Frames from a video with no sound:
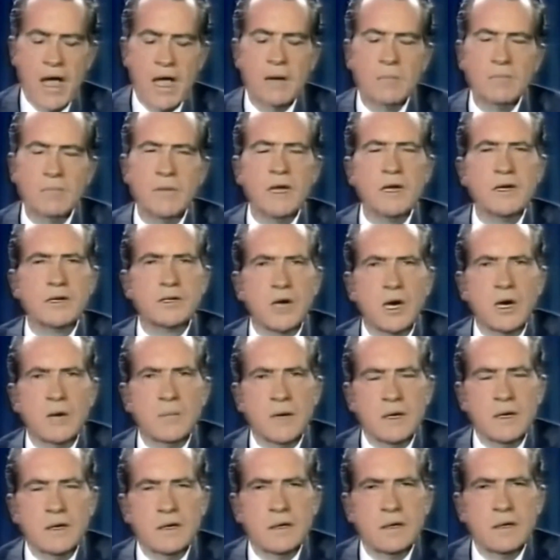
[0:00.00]
I am
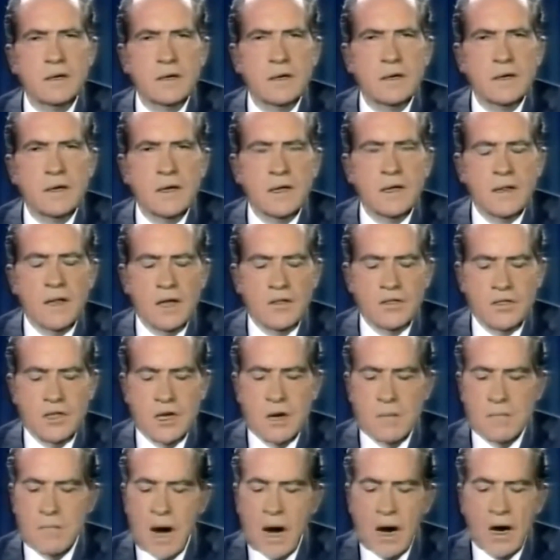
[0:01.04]
determined
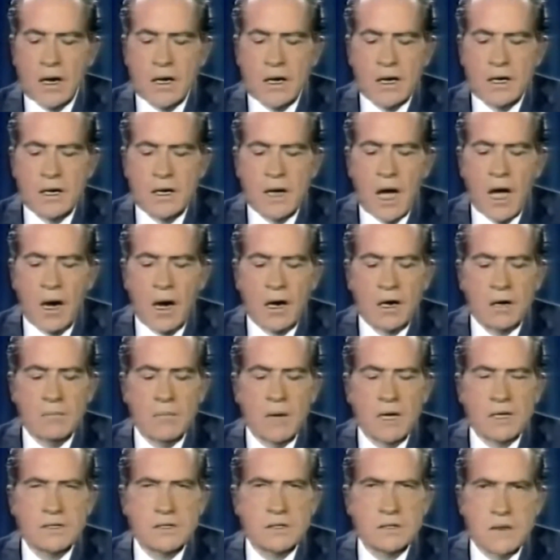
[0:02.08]
that the American
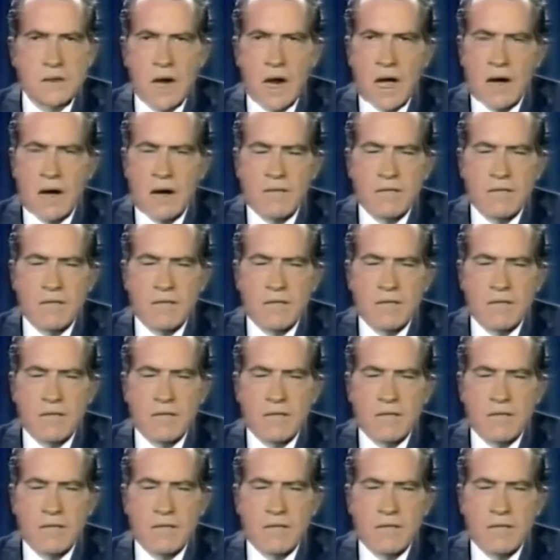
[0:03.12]
dollar must